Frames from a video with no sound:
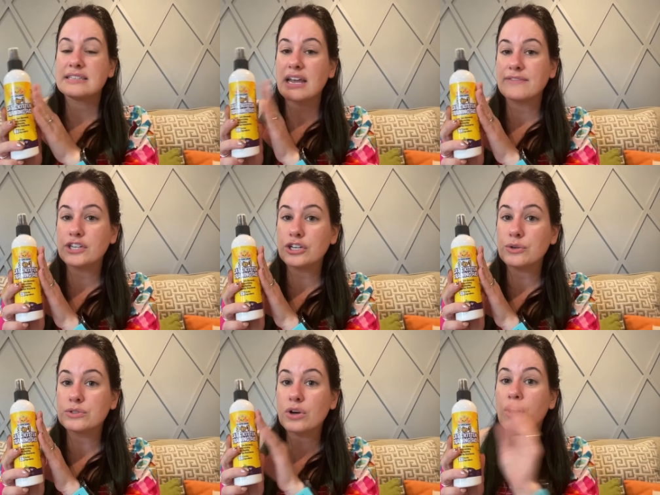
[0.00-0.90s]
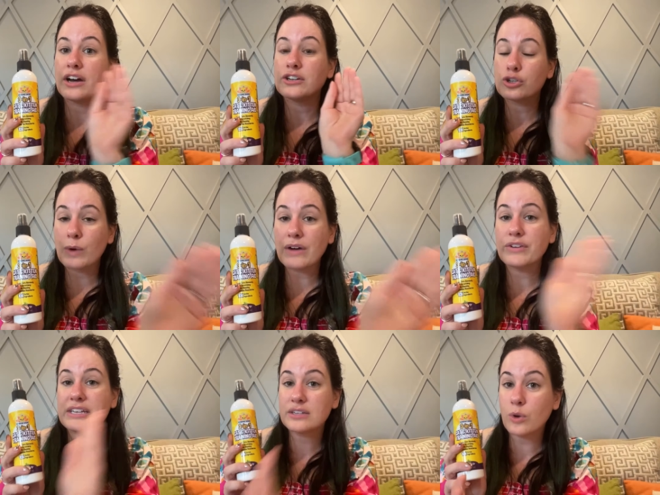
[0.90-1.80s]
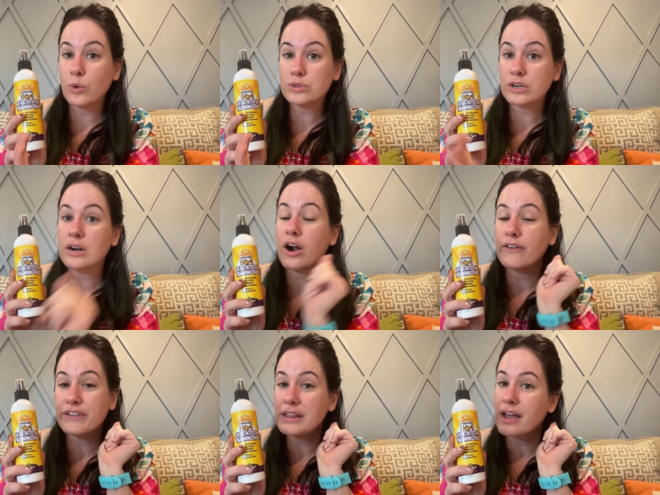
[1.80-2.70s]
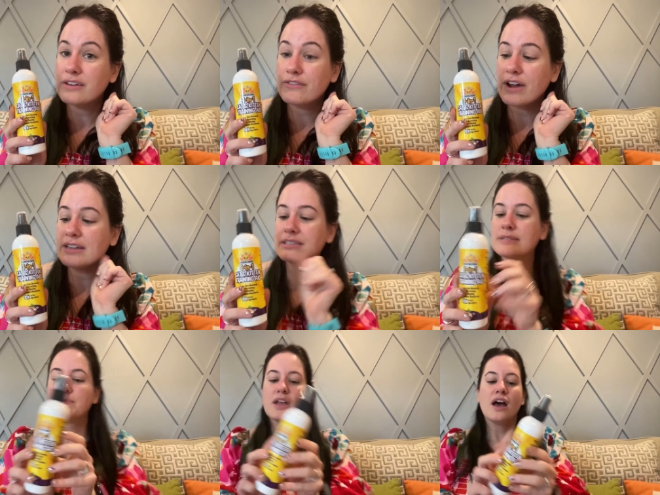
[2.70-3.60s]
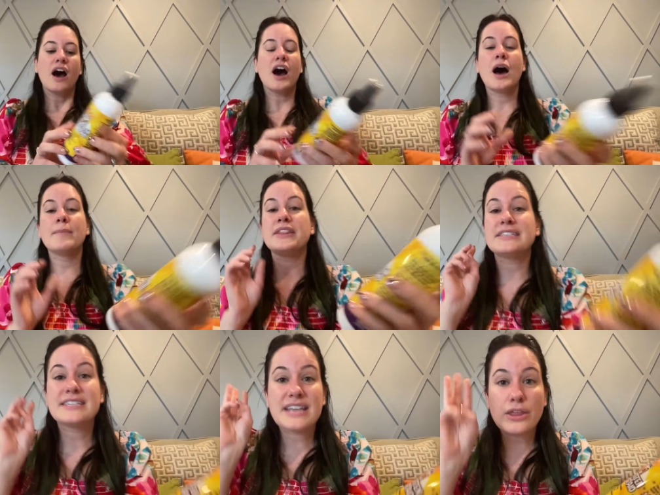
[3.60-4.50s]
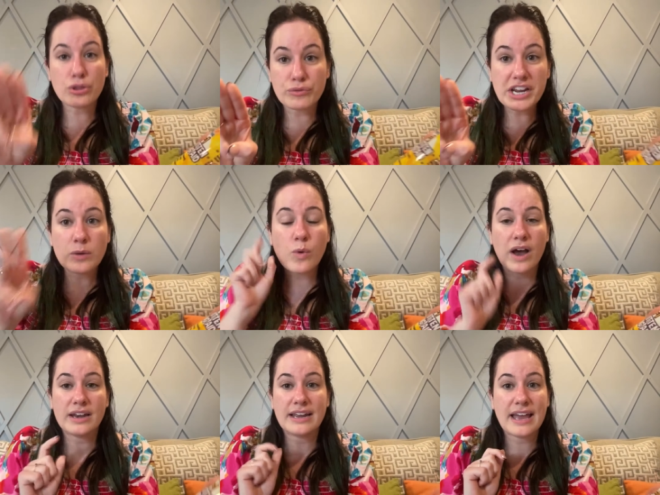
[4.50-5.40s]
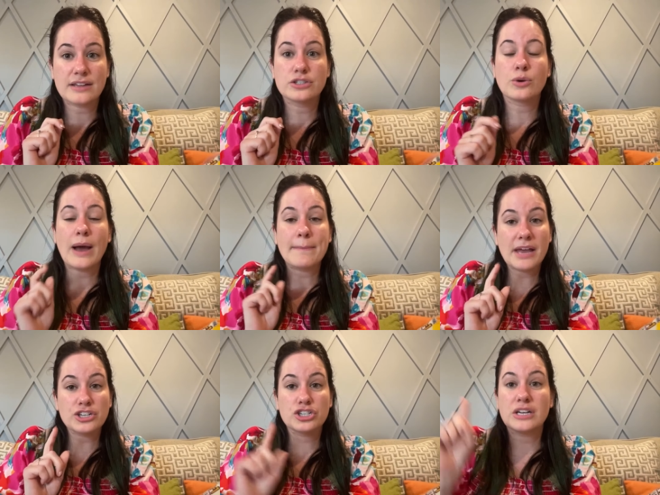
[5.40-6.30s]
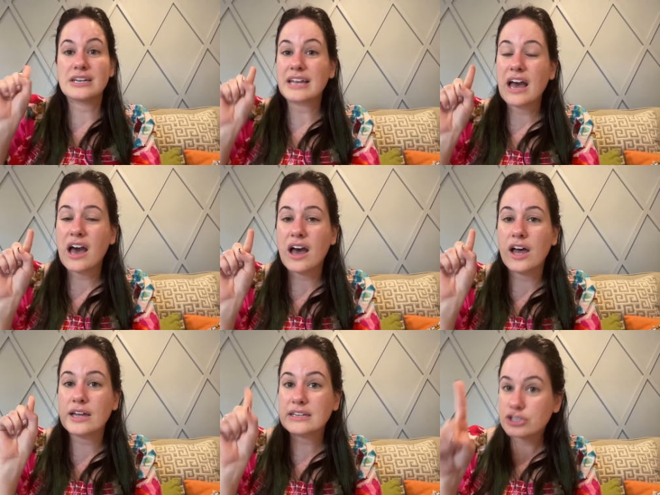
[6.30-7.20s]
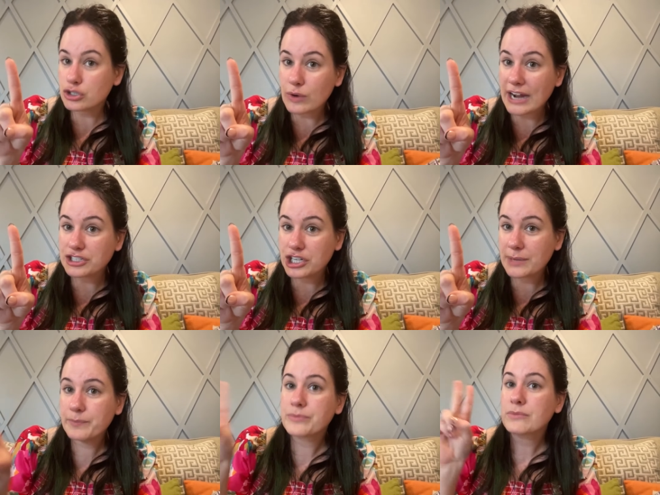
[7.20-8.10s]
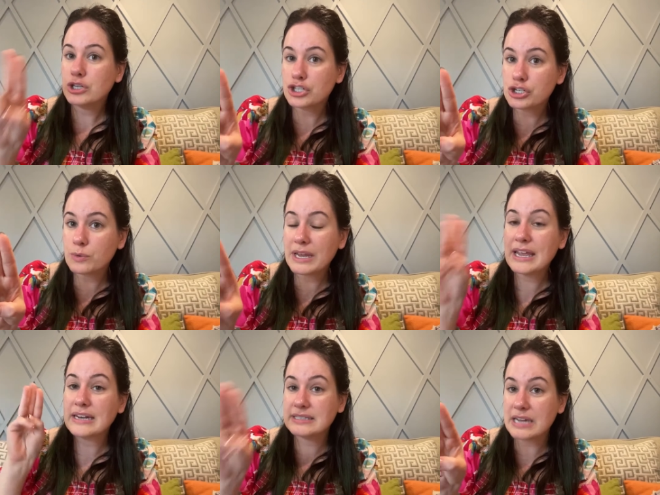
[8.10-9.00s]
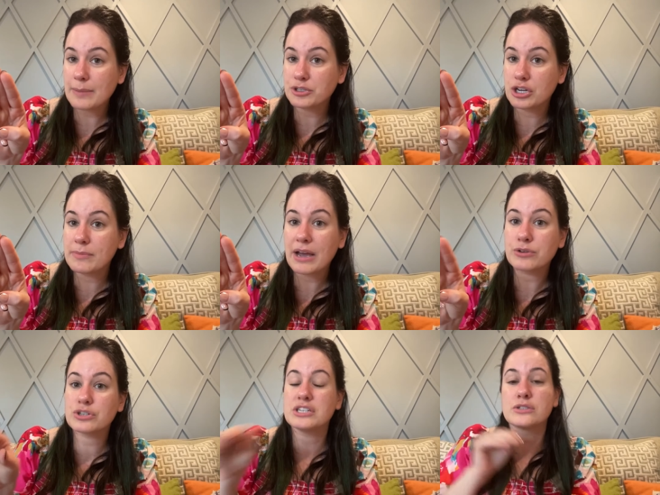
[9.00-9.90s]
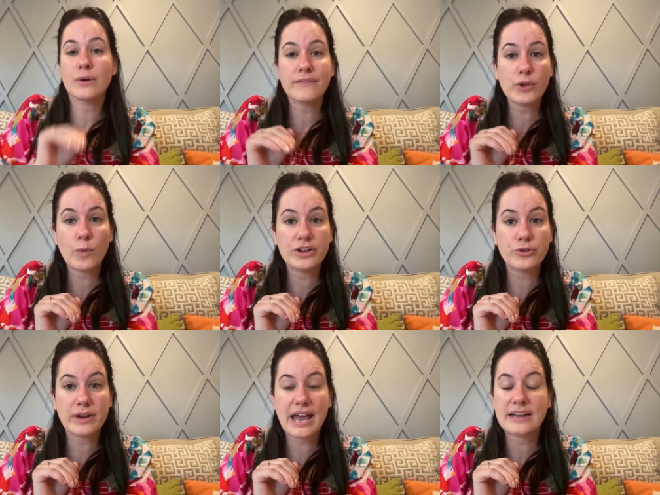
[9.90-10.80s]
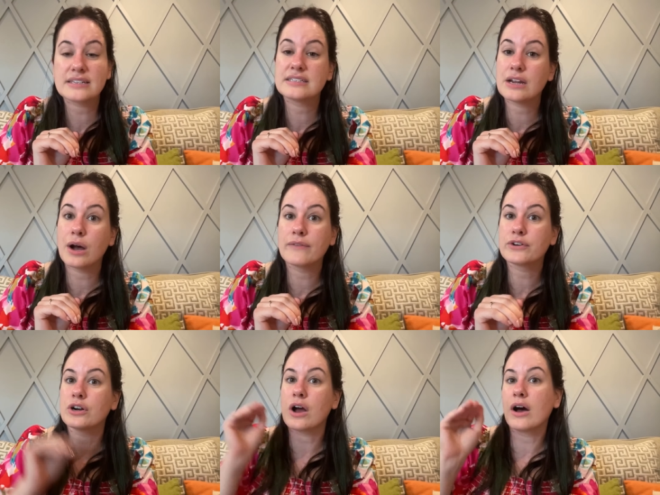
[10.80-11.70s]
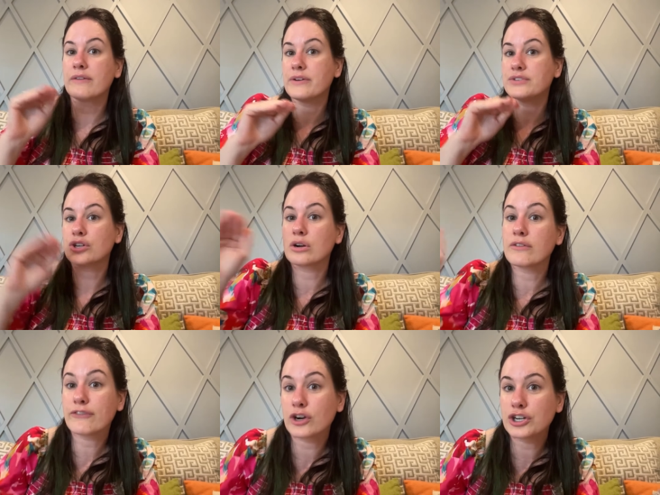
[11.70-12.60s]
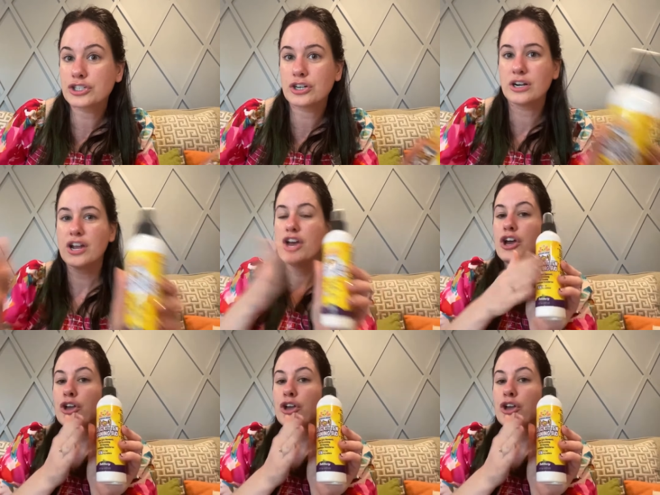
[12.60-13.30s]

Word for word: Safe to use on twelve weeks and older, our feline friends. Um, this is a three-in-one, again, so I mentioned uh, scratching, chewing, and establishing boundaries. So if you want your cat to stay off or off of certain furniture,